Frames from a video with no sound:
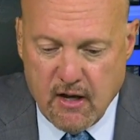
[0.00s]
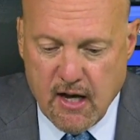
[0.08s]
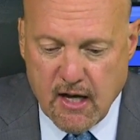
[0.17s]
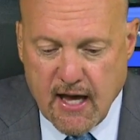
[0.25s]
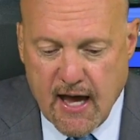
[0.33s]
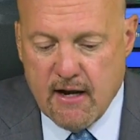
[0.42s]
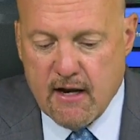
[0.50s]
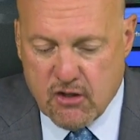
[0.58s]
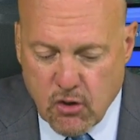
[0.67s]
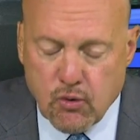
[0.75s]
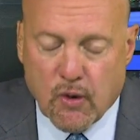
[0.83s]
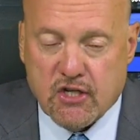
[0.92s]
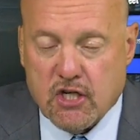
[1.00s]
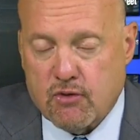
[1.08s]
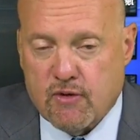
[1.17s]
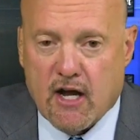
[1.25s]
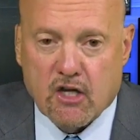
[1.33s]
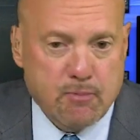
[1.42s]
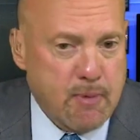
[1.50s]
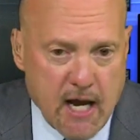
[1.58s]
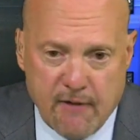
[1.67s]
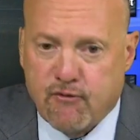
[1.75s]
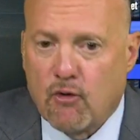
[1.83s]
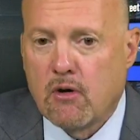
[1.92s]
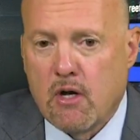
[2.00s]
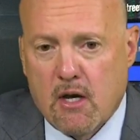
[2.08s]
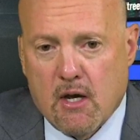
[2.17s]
Again, at 226 right now, it's painful,